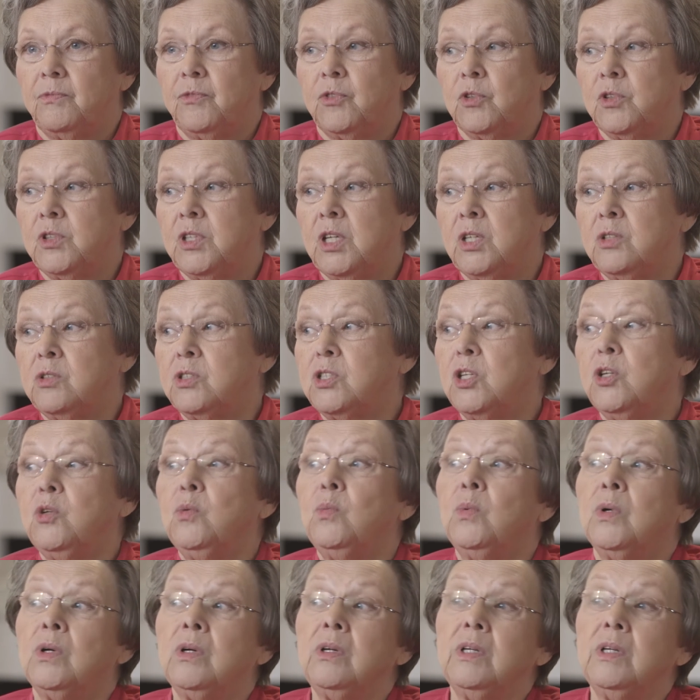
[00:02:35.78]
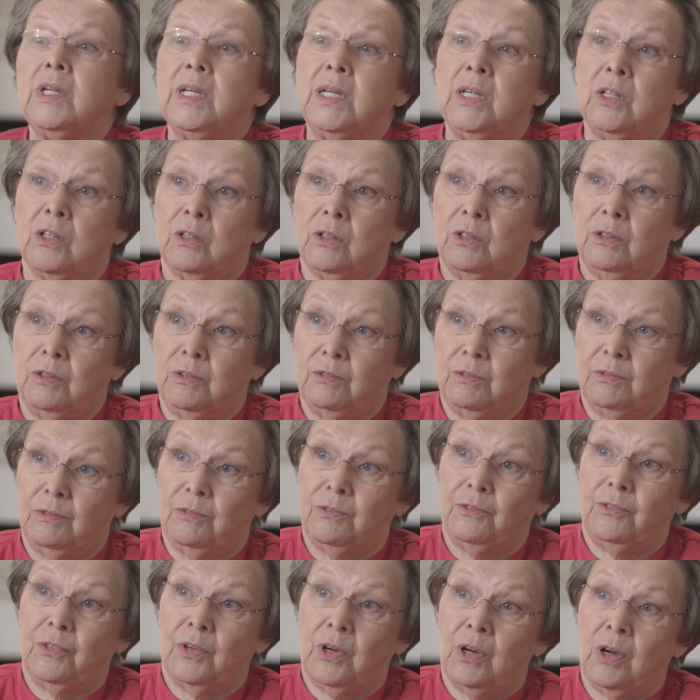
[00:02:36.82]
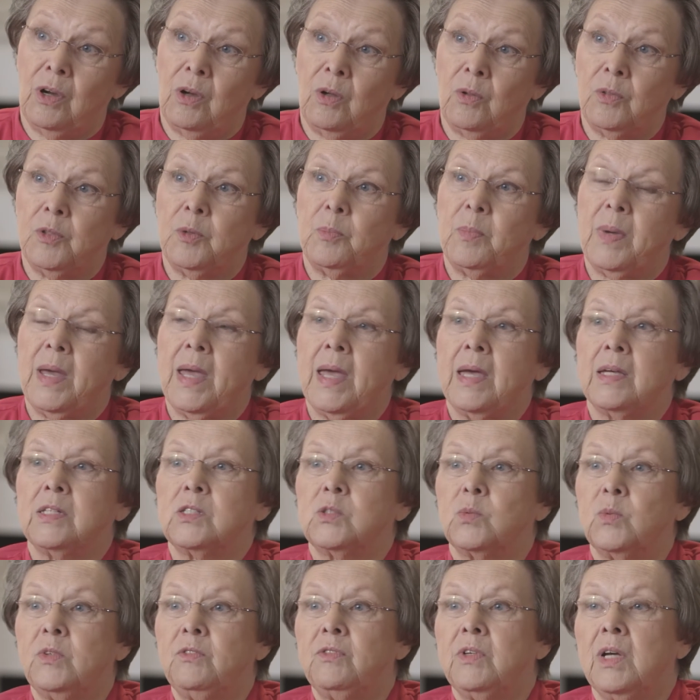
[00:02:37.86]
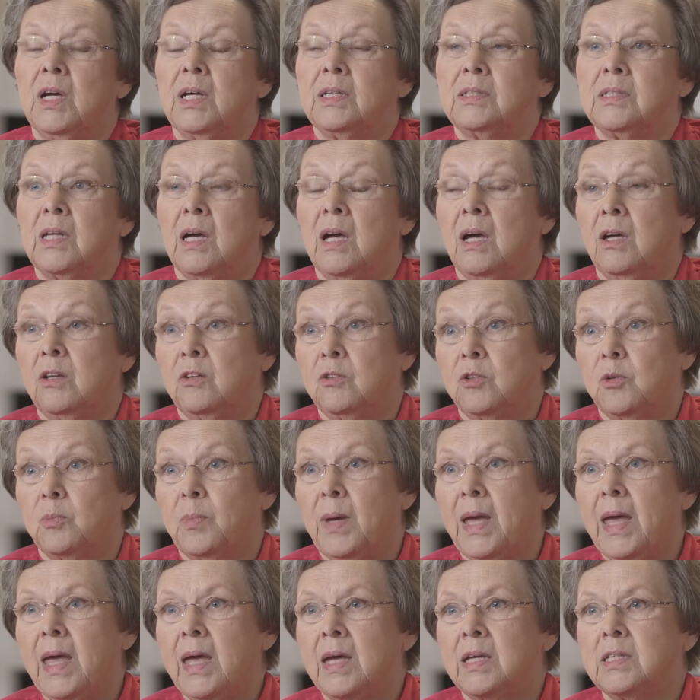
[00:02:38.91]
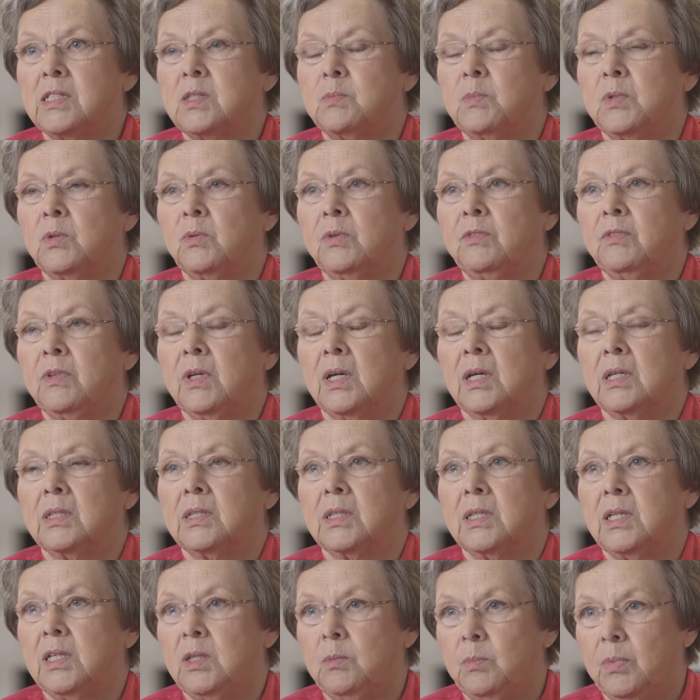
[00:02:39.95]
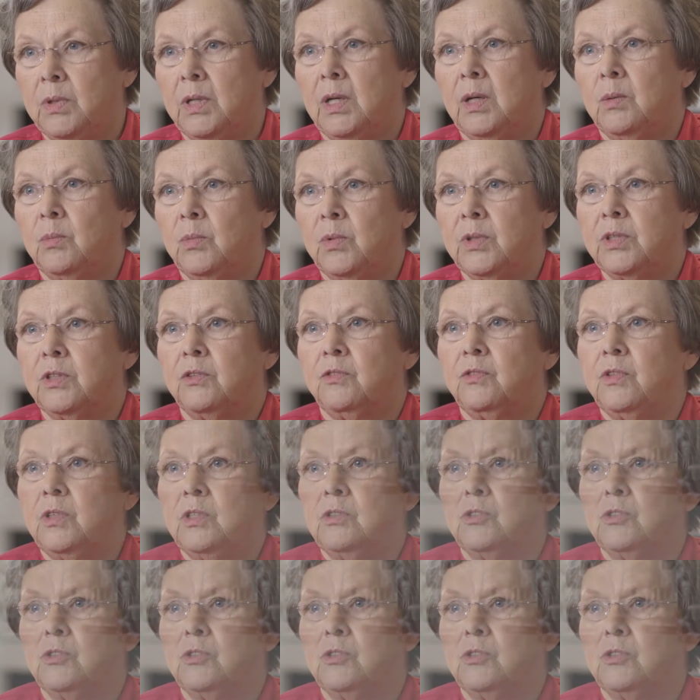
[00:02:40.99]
for those who weren't here for all the past. We've got to honor the past, but we've got to keep up with the